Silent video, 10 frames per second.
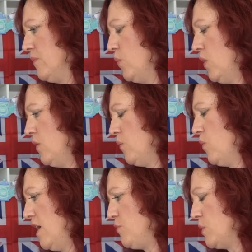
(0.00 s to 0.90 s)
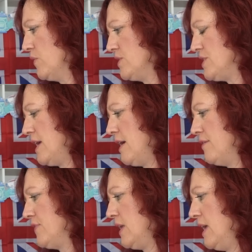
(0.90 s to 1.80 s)
Why have we got the
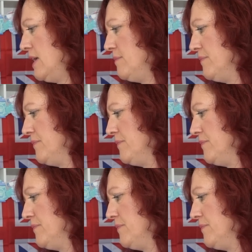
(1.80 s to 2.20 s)
Tower for Kate?